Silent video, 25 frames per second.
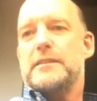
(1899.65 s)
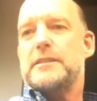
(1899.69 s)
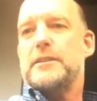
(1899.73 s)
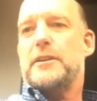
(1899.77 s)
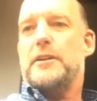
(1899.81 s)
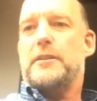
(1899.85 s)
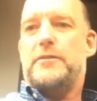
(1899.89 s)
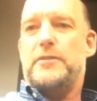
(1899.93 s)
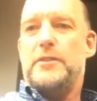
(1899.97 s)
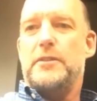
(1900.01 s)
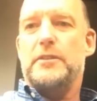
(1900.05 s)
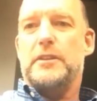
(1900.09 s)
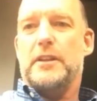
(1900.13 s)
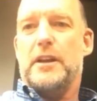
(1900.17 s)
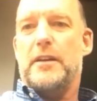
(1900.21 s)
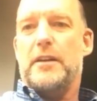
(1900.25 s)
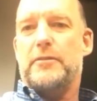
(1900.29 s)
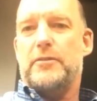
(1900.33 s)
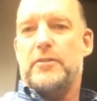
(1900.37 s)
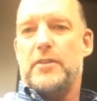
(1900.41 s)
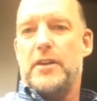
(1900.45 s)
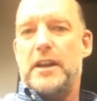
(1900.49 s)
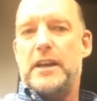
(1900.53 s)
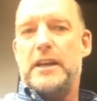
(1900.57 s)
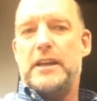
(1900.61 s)
So if you
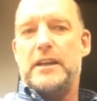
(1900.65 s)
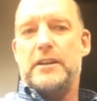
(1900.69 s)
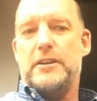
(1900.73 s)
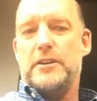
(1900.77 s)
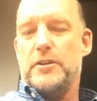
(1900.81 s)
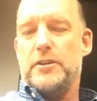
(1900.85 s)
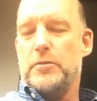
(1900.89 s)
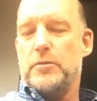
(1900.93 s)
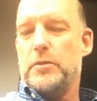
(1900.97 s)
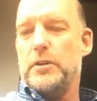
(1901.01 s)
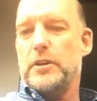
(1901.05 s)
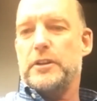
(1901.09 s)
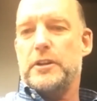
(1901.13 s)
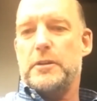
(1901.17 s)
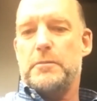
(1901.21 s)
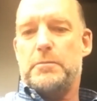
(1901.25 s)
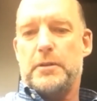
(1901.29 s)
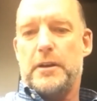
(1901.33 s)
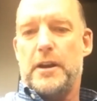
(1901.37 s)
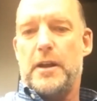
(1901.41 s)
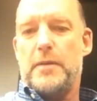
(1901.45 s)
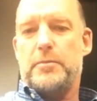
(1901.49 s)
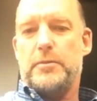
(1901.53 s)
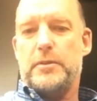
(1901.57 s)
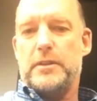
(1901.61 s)
love running and you're willing to
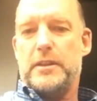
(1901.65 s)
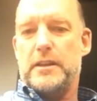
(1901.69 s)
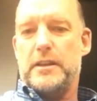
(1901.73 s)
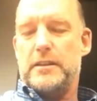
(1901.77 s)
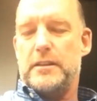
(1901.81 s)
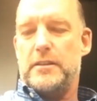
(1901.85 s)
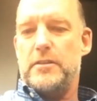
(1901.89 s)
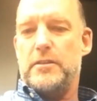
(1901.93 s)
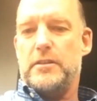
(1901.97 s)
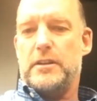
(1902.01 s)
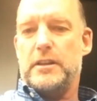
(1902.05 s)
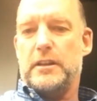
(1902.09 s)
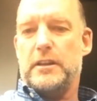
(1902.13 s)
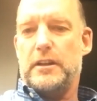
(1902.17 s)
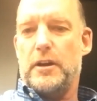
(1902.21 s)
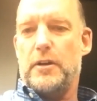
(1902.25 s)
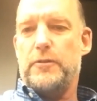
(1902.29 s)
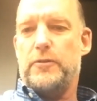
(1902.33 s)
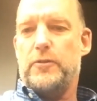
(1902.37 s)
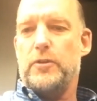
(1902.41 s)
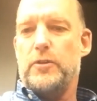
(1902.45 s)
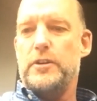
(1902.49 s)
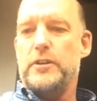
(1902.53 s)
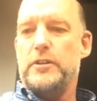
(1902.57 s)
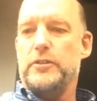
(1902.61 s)
put up with it, you can go
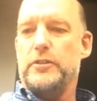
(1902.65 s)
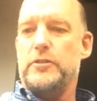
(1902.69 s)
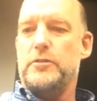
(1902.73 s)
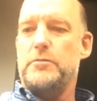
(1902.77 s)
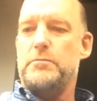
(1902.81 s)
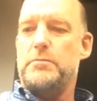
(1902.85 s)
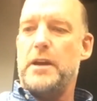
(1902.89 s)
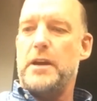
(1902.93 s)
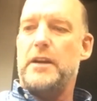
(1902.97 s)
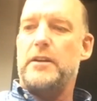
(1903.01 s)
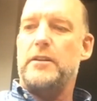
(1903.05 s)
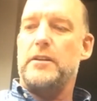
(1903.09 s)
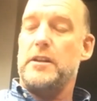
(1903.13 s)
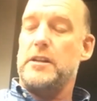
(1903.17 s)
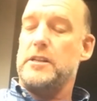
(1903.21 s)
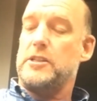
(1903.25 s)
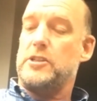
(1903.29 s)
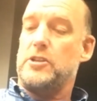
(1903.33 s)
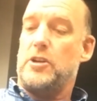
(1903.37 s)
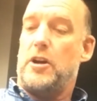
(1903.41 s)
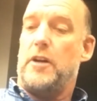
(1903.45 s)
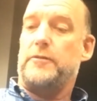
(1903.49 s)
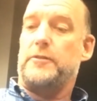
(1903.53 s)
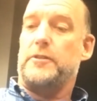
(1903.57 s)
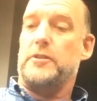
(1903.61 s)
for it. You'll do better on a
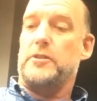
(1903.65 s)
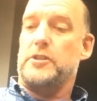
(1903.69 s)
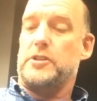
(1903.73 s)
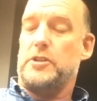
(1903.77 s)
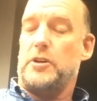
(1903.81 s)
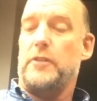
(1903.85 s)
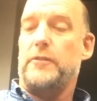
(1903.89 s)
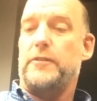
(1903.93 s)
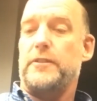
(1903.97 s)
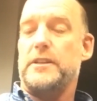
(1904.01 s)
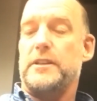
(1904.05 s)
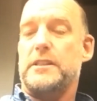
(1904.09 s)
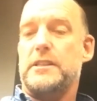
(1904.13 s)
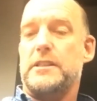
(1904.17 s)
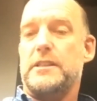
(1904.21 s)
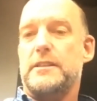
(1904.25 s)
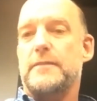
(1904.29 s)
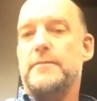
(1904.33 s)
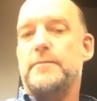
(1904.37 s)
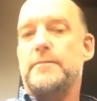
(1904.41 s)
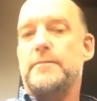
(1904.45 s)
softer surface.